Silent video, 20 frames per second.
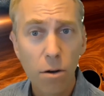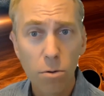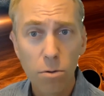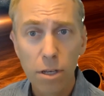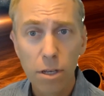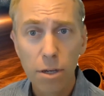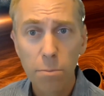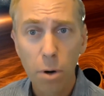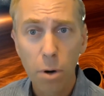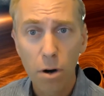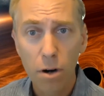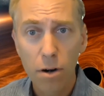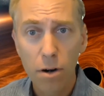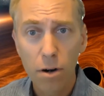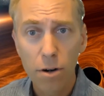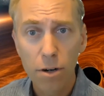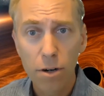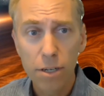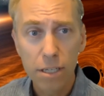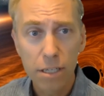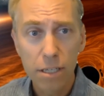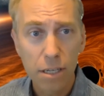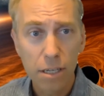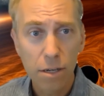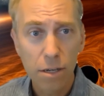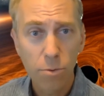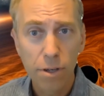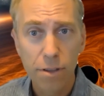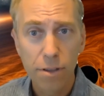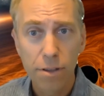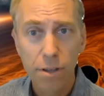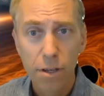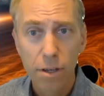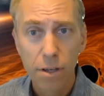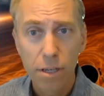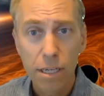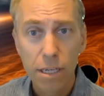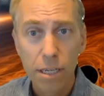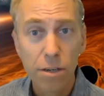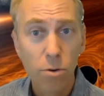Certainly, Florian, you're not the
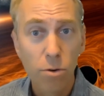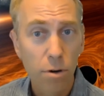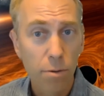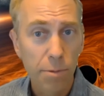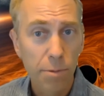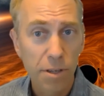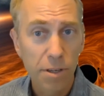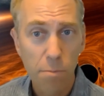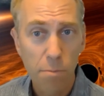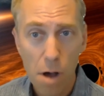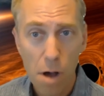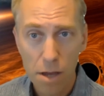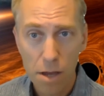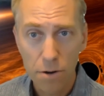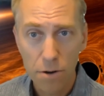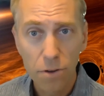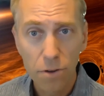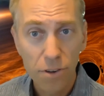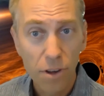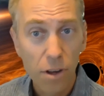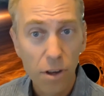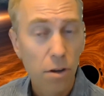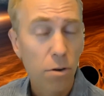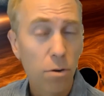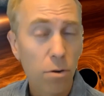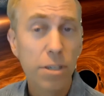only partner dealing with